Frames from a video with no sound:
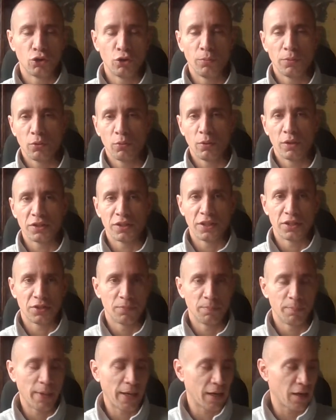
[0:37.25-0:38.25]
You can always
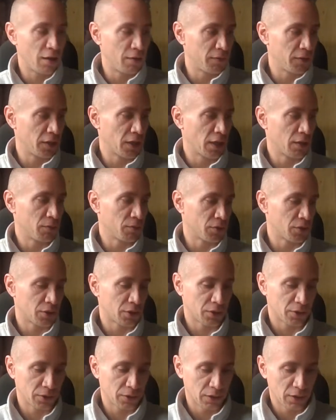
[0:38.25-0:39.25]
listen back over your
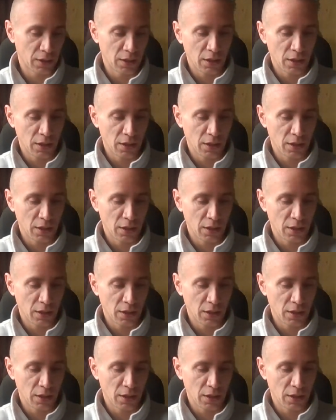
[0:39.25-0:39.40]
notes.